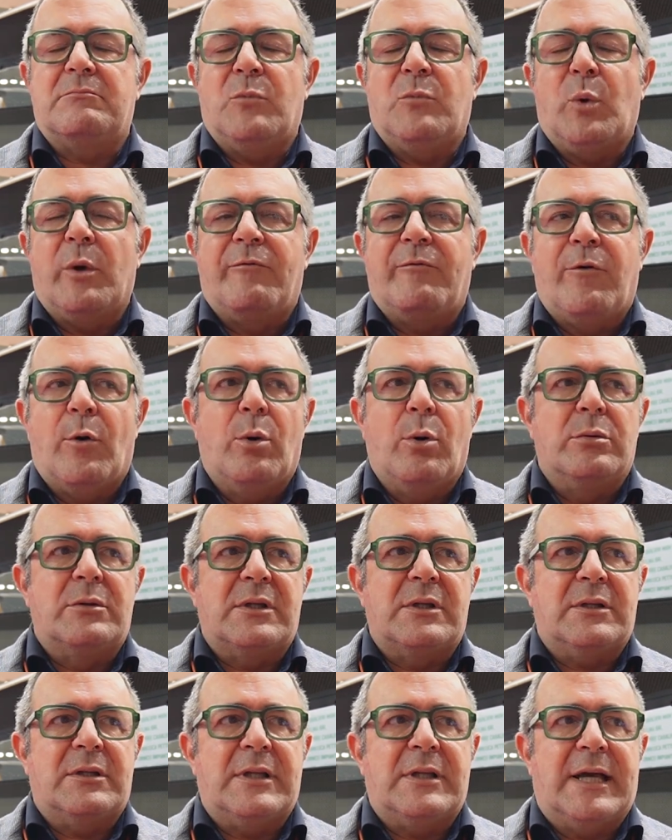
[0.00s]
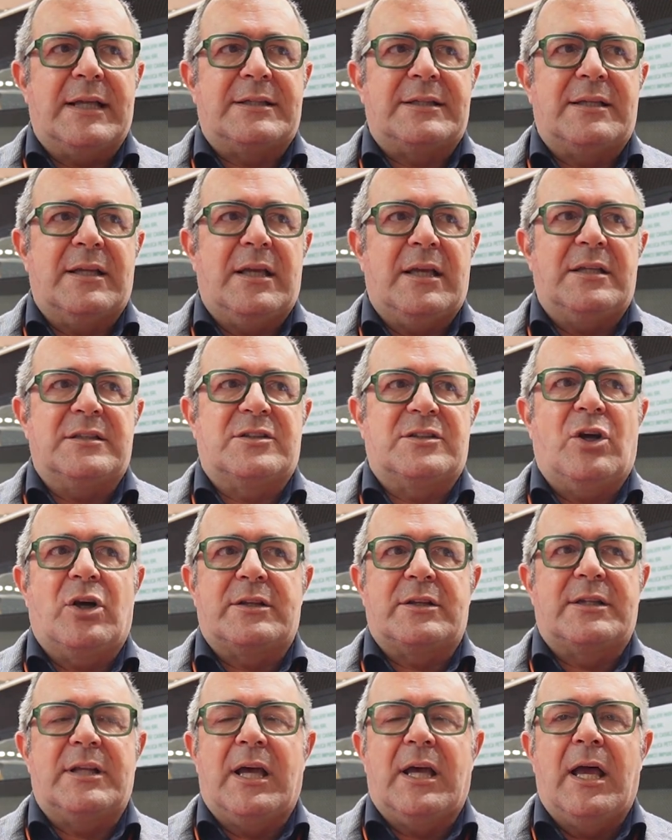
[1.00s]
We thought that it's
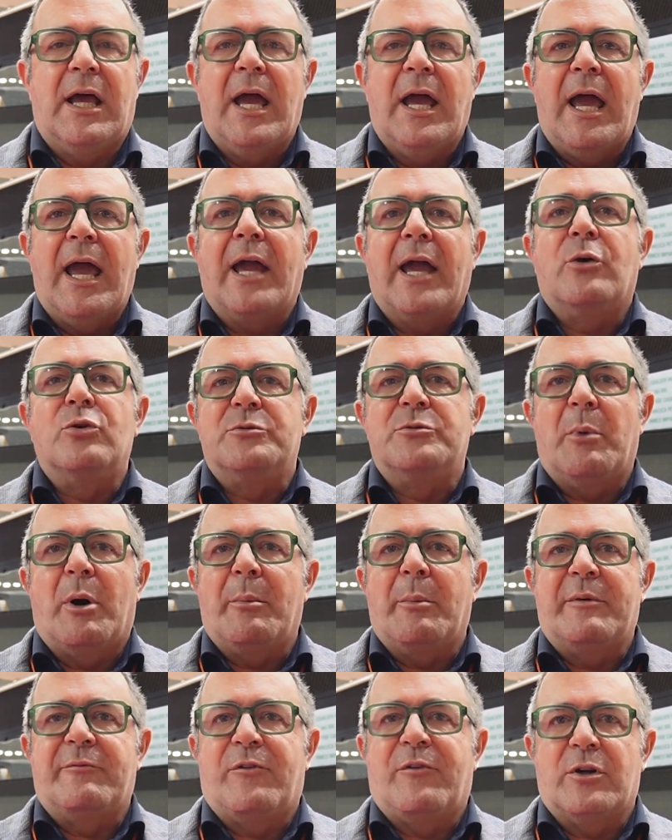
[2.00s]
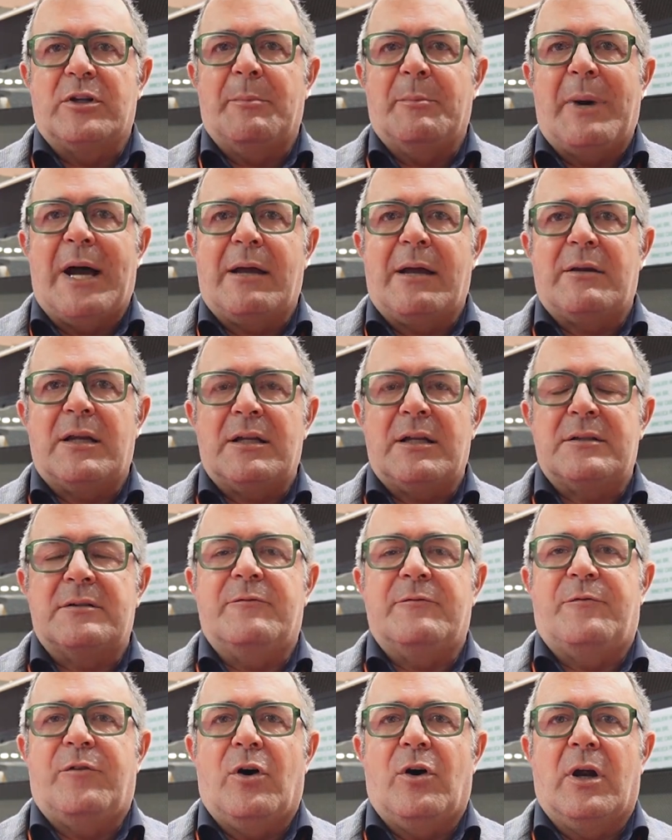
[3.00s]
not a good moment for the market
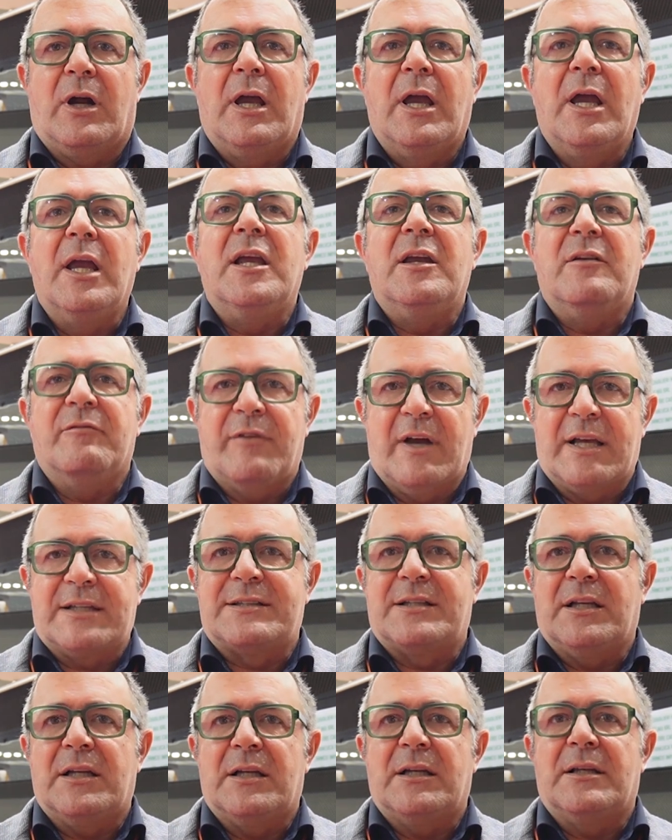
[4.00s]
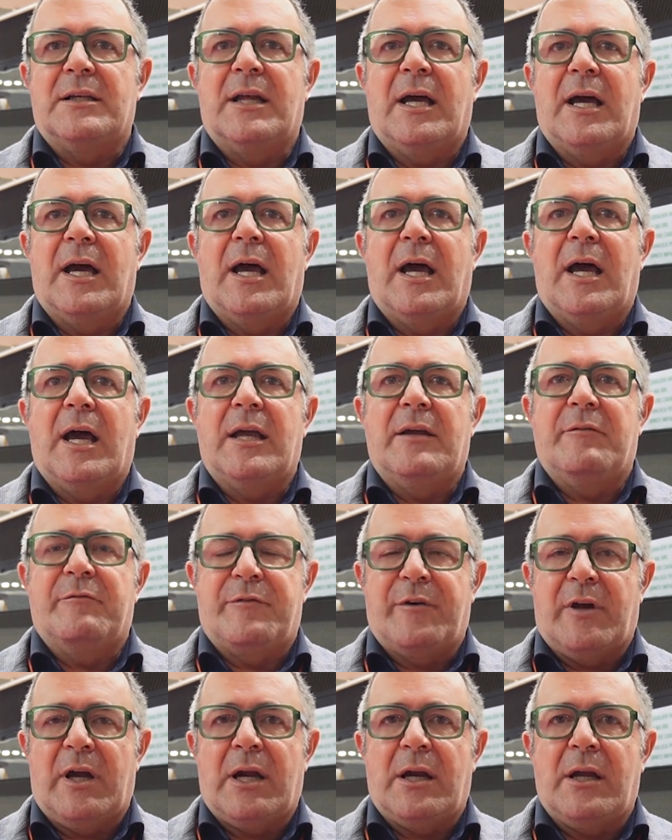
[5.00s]
for investing in
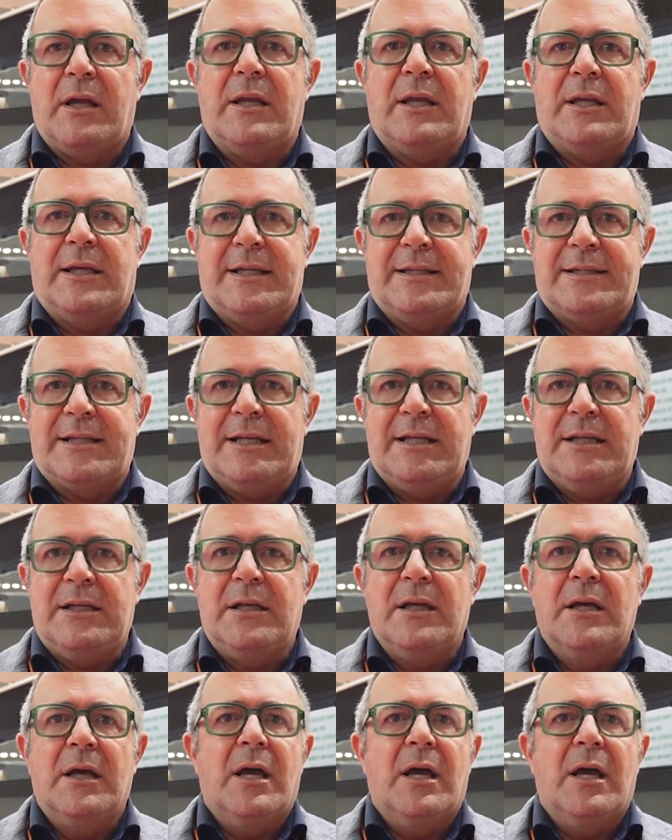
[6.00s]
fair in Italy,